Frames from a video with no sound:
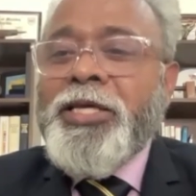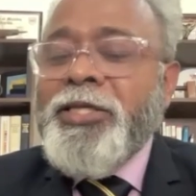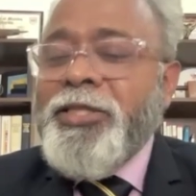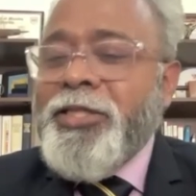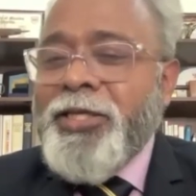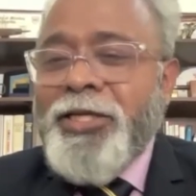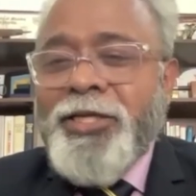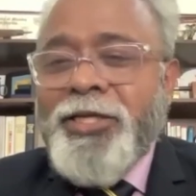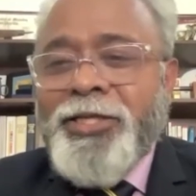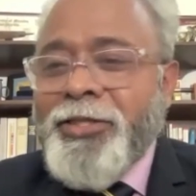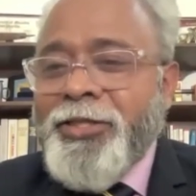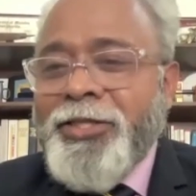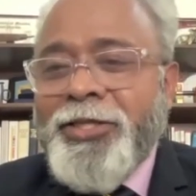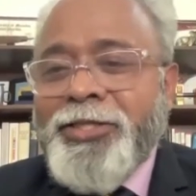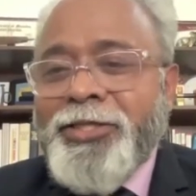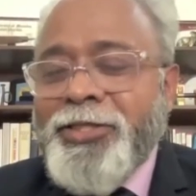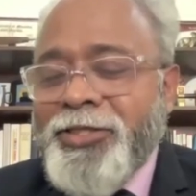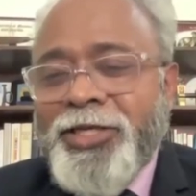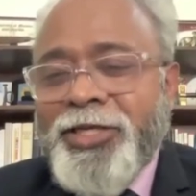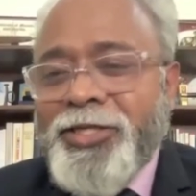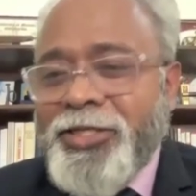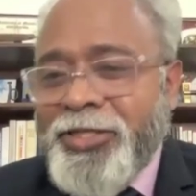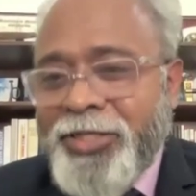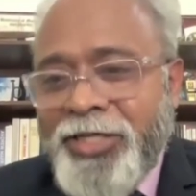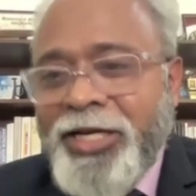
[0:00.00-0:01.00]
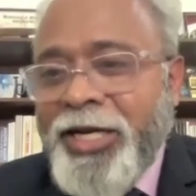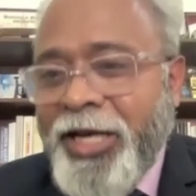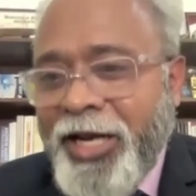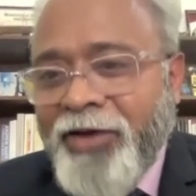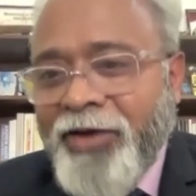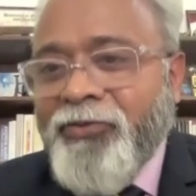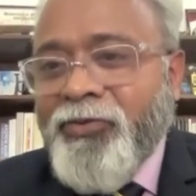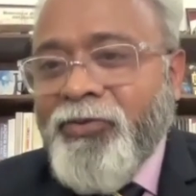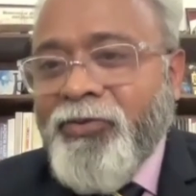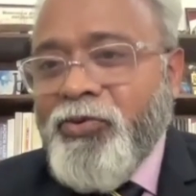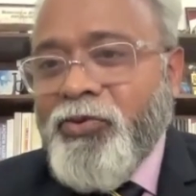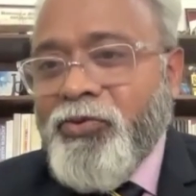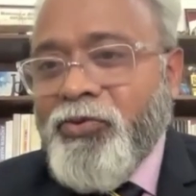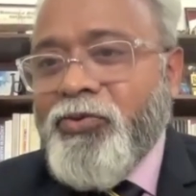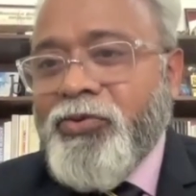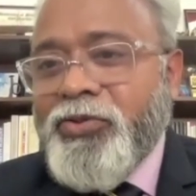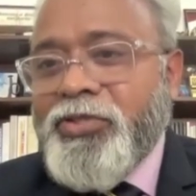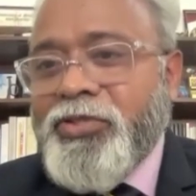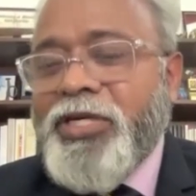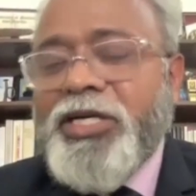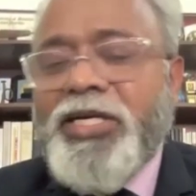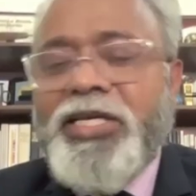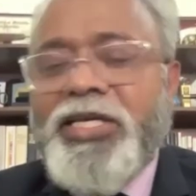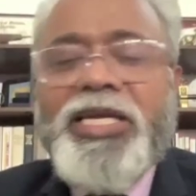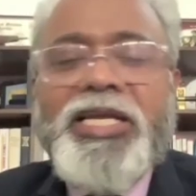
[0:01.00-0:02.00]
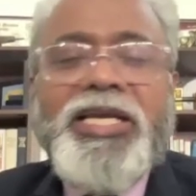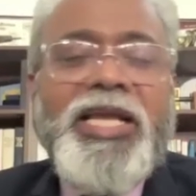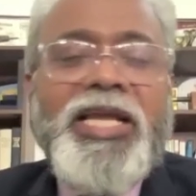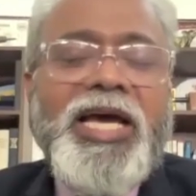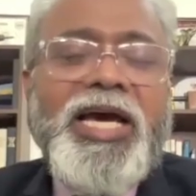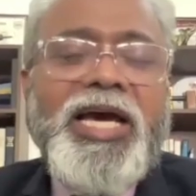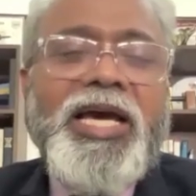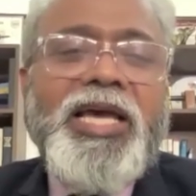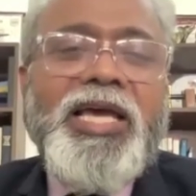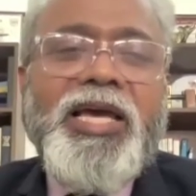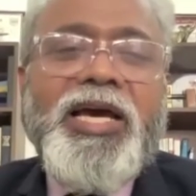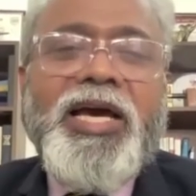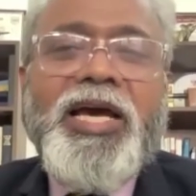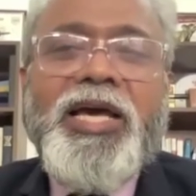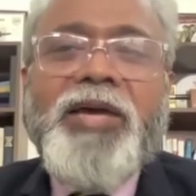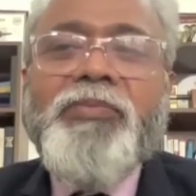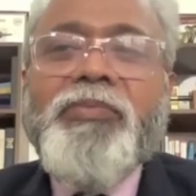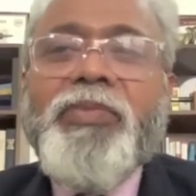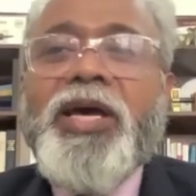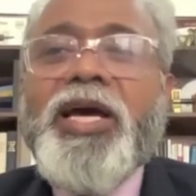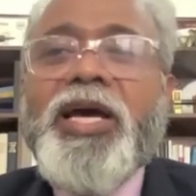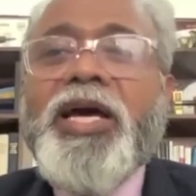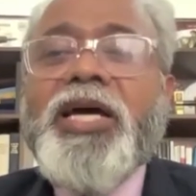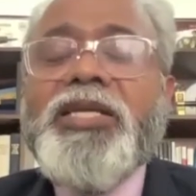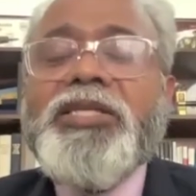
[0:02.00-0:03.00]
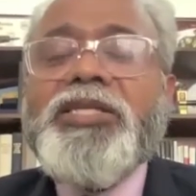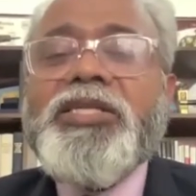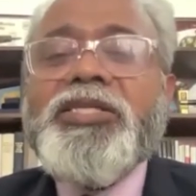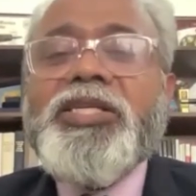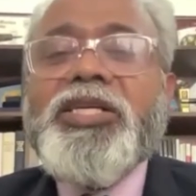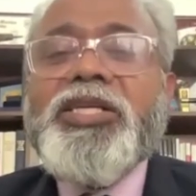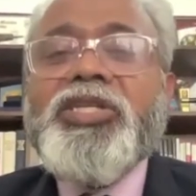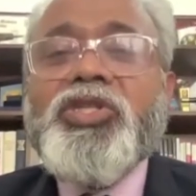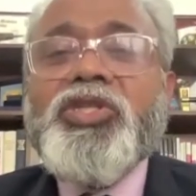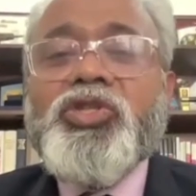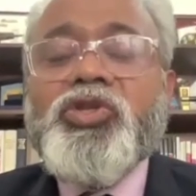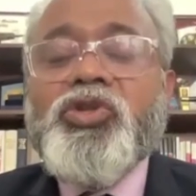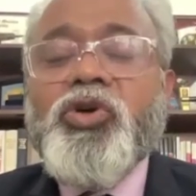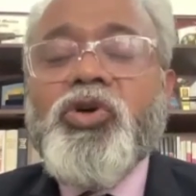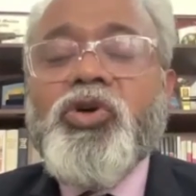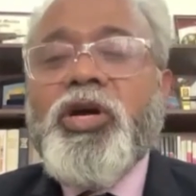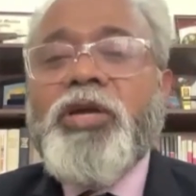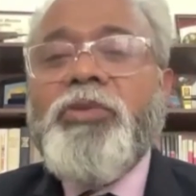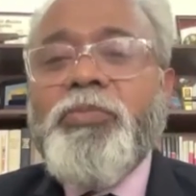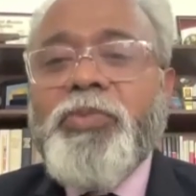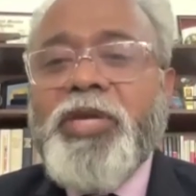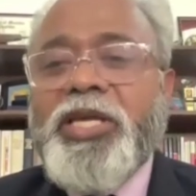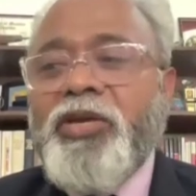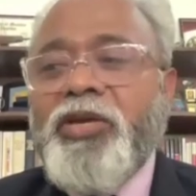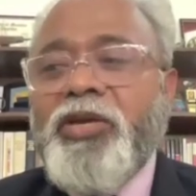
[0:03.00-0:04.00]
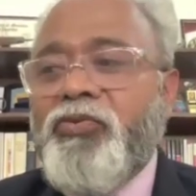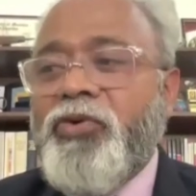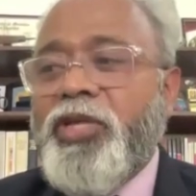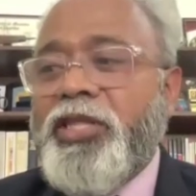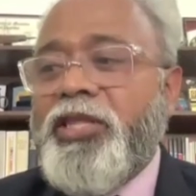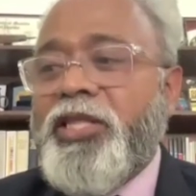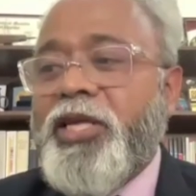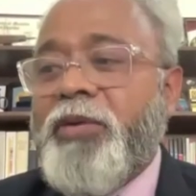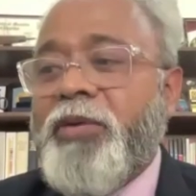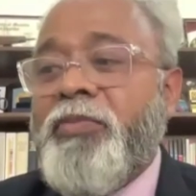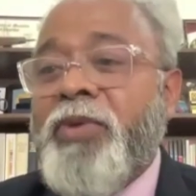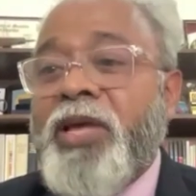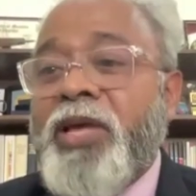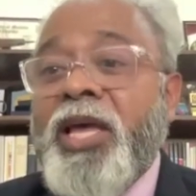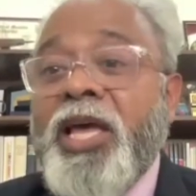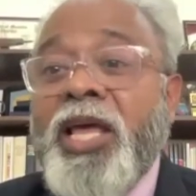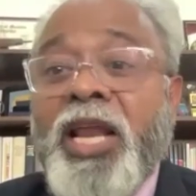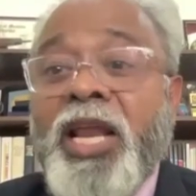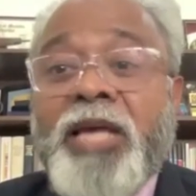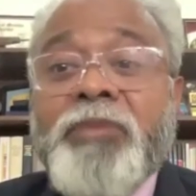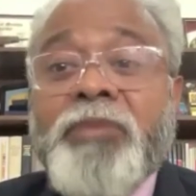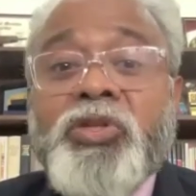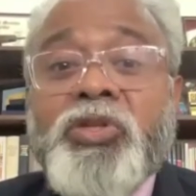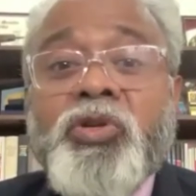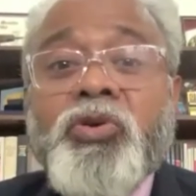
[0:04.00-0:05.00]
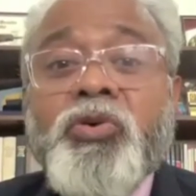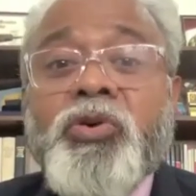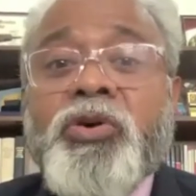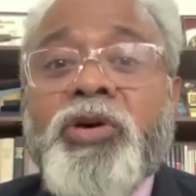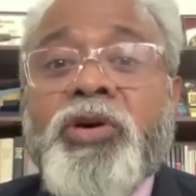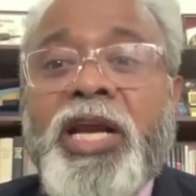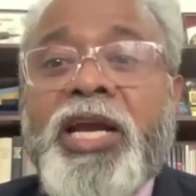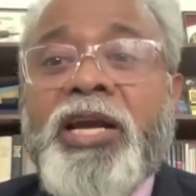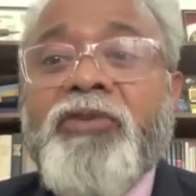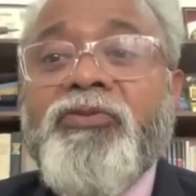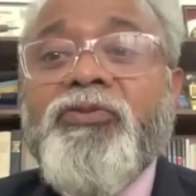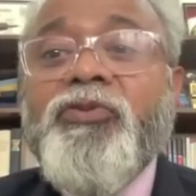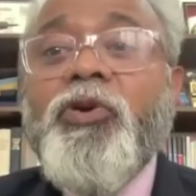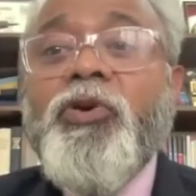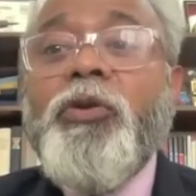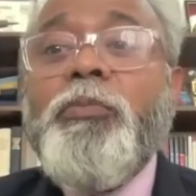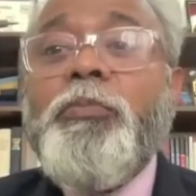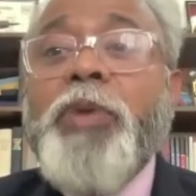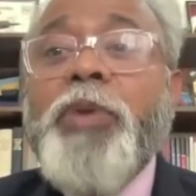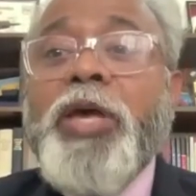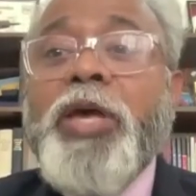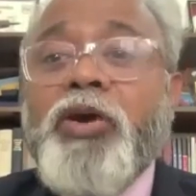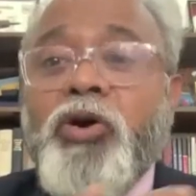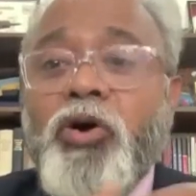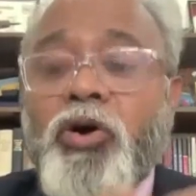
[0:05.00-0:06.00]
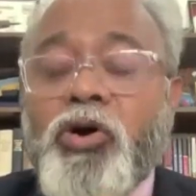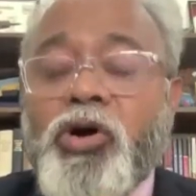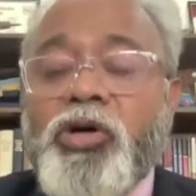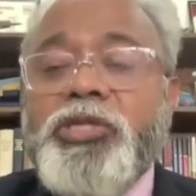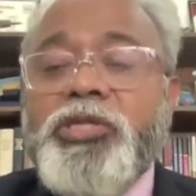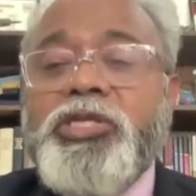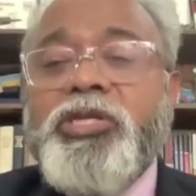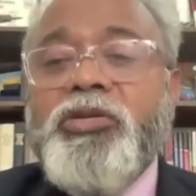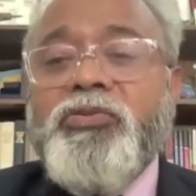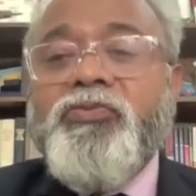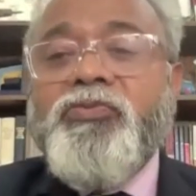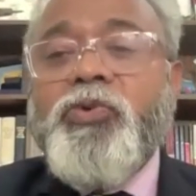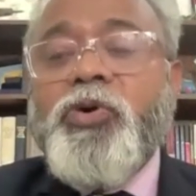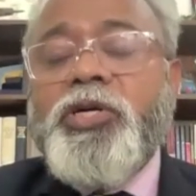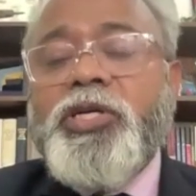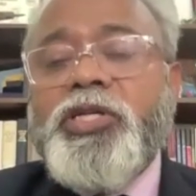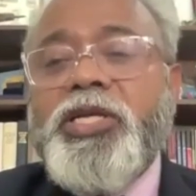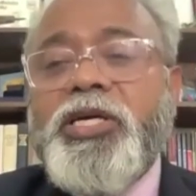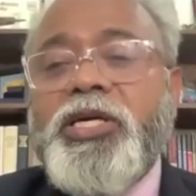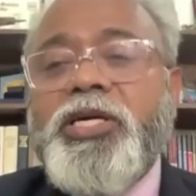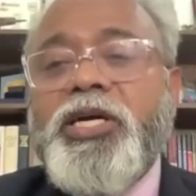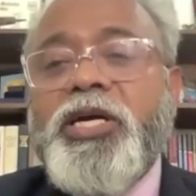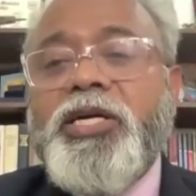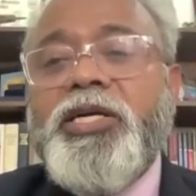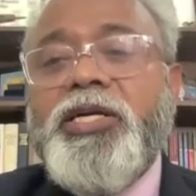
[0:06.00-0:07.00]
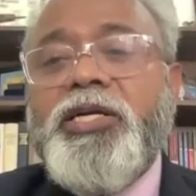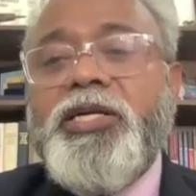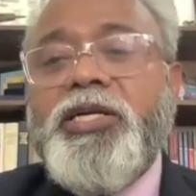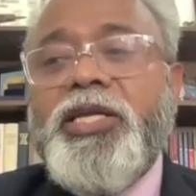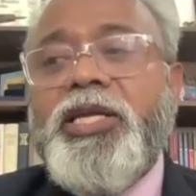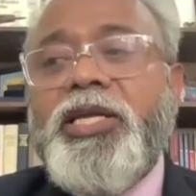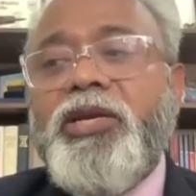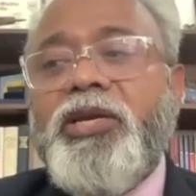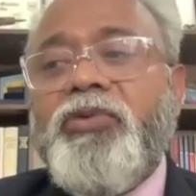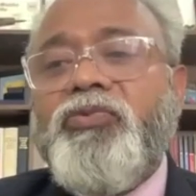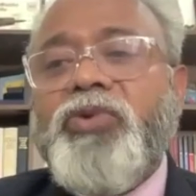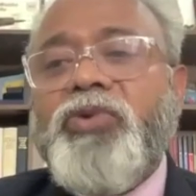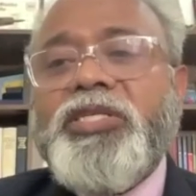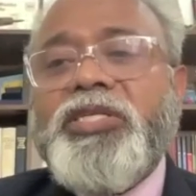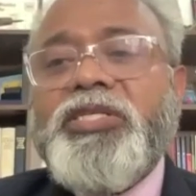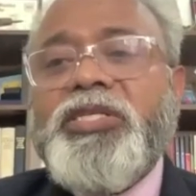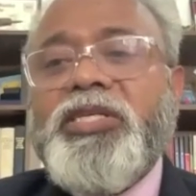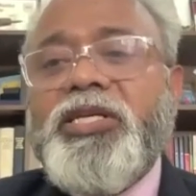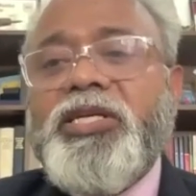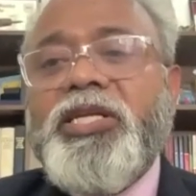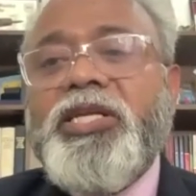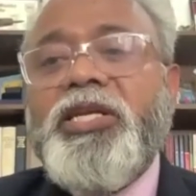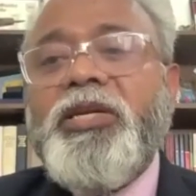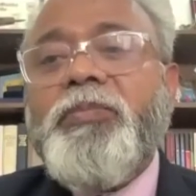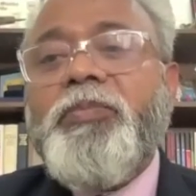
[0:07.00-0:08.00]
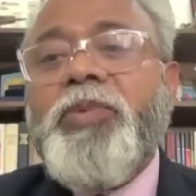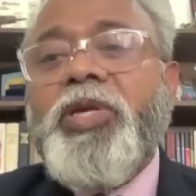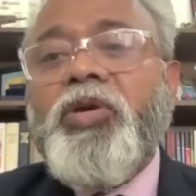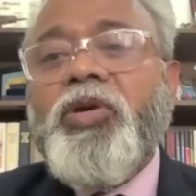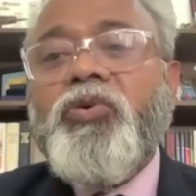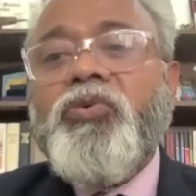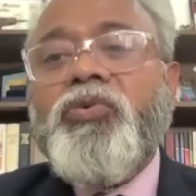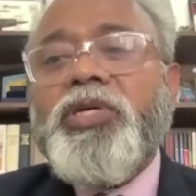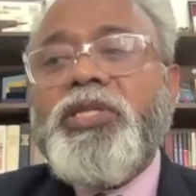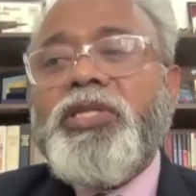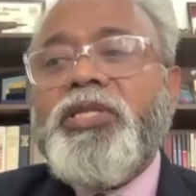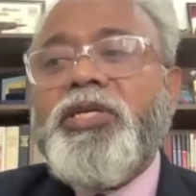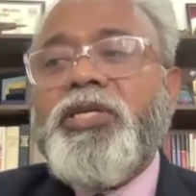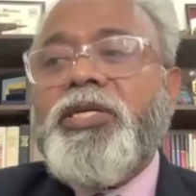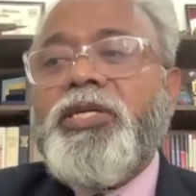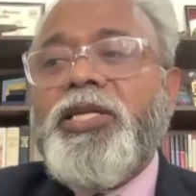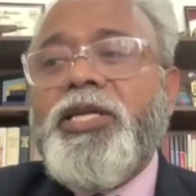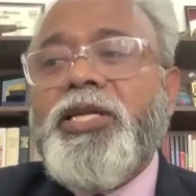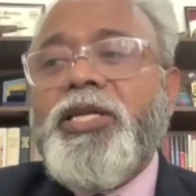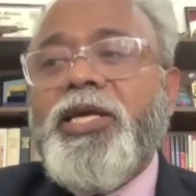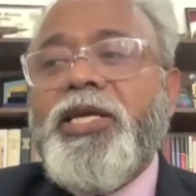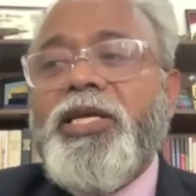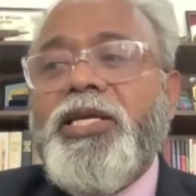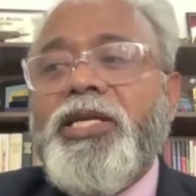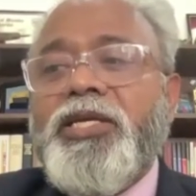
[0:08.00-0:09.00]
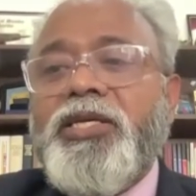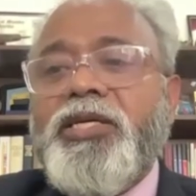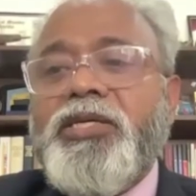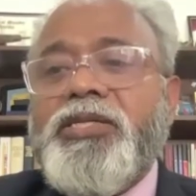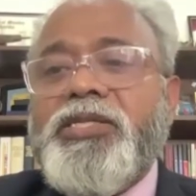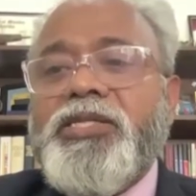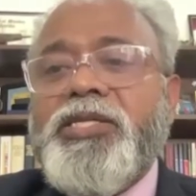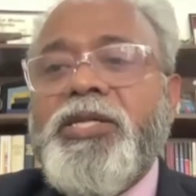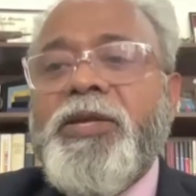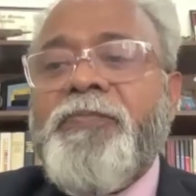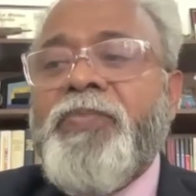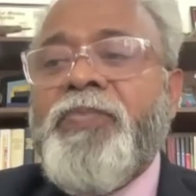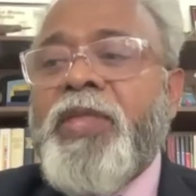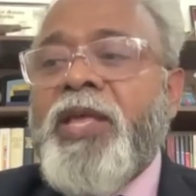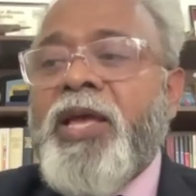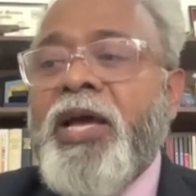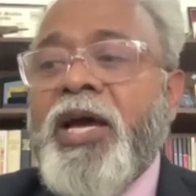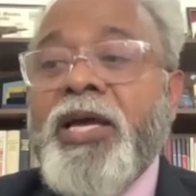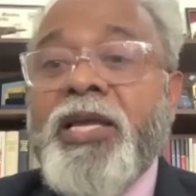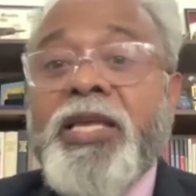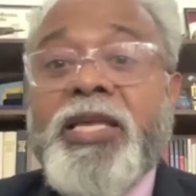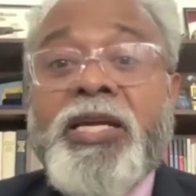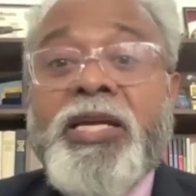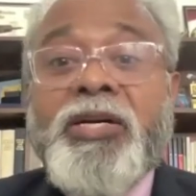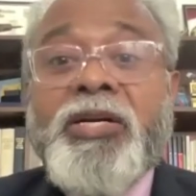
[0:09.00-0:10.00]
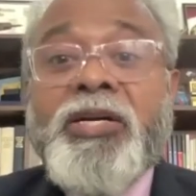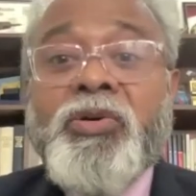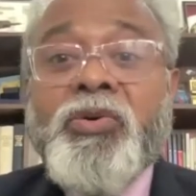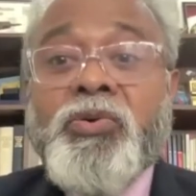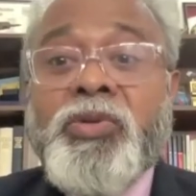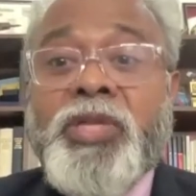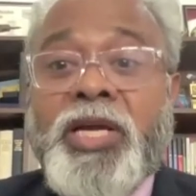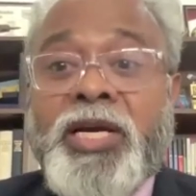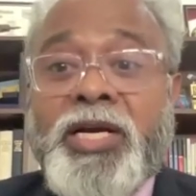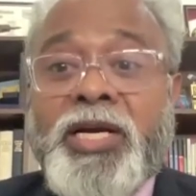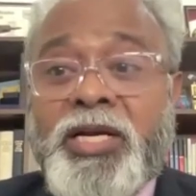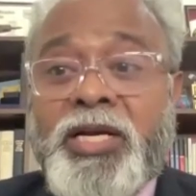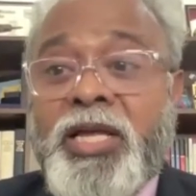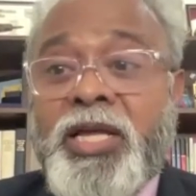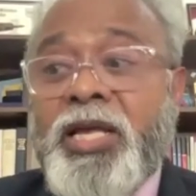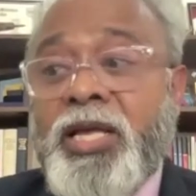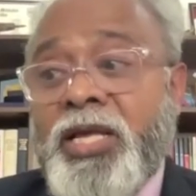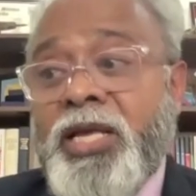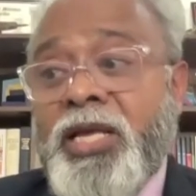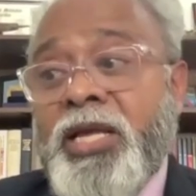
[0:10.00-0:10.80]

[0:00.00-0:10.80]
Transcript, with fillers: They they just love to study, and I I'm I just enjoy being with them. I am so grateful because of what the country invested in me over 39 years. I can do that.